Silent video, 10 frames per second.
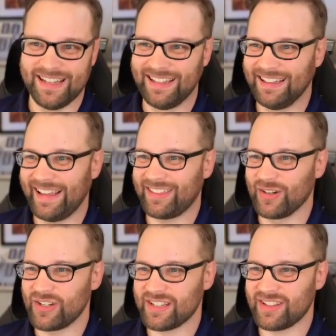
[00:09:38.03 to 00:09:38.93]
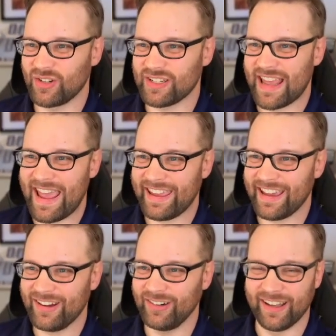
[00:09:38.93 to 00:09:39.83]
Like they're just hanging
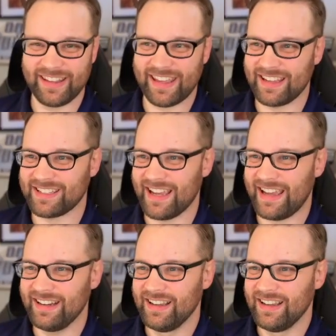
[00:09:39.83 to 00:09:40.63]
out on the king side.